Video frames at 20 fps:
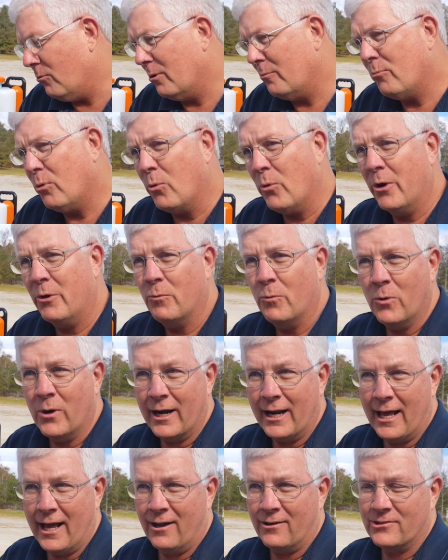
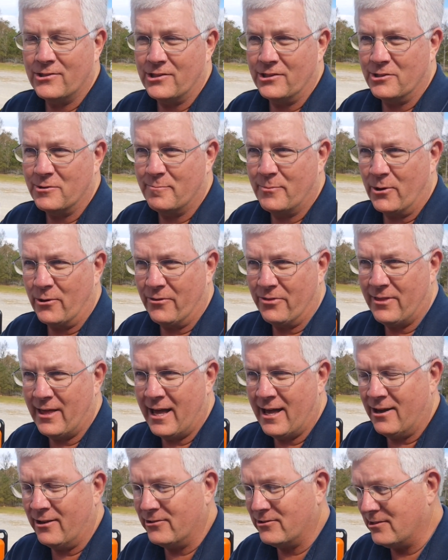1.1 ounces per
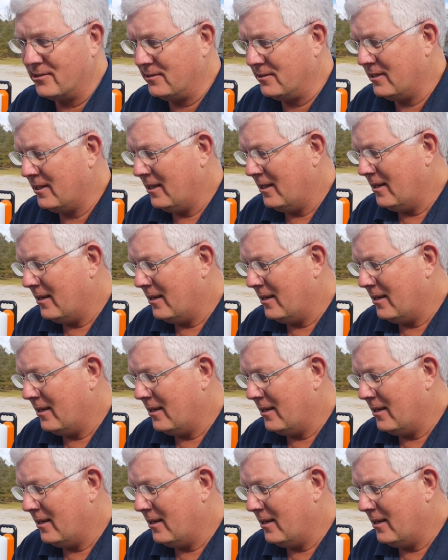thousand,